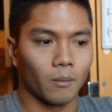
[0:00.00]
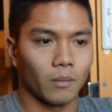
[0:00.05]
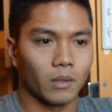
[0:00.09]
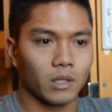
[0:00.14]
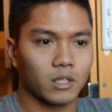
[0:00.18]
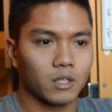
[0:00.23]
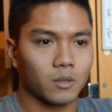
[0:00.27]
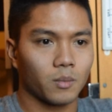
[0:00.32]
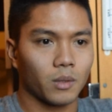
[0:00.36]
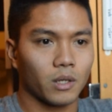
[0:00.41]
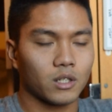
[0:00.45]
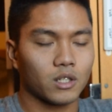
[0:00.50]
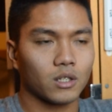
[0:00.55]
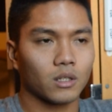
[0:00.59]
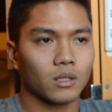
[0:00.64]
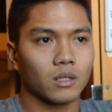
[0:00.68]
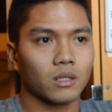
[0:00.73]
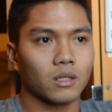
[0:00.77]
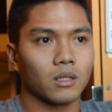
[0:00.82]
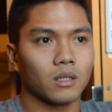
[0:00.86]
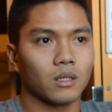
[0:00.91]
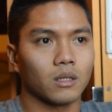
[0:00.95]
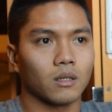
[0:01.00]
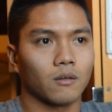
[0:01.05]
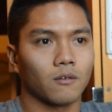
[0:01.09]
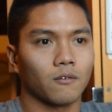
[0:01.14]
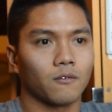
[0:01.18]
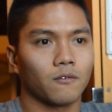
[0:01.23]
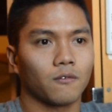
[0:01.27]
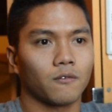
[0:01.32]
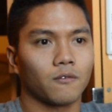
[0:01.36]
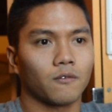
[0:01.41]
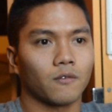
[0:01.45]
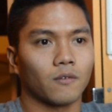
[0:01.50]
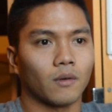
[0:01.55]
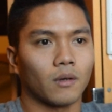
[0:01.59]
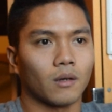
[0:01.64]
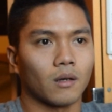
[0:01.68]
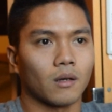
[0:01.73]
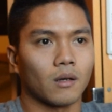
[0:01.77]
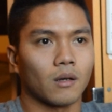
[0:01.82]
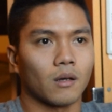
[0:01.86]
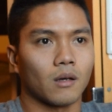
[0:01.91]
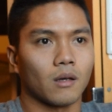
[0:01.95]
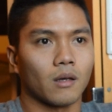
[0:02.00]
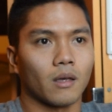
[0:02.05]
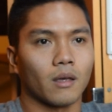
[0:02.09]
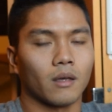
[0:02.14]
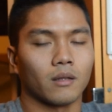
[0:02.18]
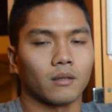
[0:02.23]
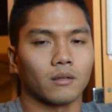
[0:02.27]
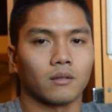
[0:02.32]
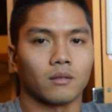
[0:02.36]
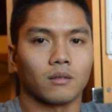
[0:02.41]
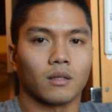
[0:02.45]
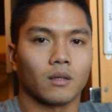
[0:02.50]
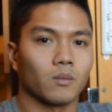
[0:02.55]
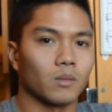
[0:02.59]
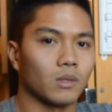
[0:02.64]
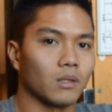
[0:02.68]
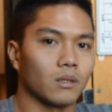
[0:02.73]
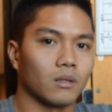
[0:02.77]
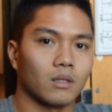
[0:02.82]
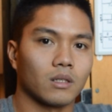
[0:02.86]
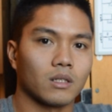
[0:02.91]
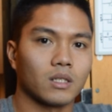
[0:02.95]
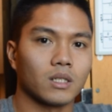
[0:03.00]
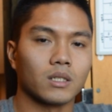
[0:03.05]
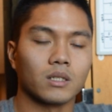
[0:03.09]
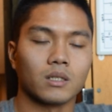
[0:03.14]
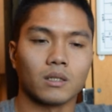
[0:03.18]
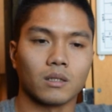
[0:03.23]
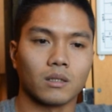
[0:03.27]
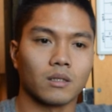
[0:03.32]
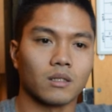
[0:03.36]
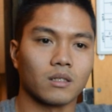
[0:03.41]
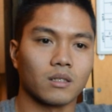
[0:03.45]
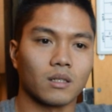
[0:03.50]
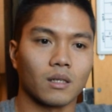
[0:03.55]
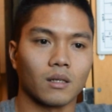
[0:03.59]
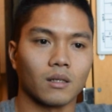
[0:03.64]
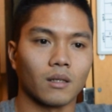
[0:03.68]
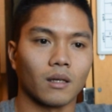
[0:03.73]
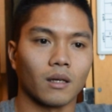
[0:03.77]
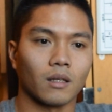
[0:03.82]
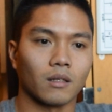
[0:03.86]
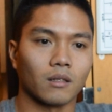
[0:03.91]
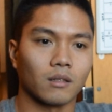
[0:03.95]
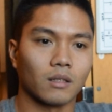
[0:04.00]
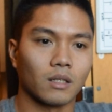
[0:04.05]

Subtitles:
especially if, and I mean, this isn't to say that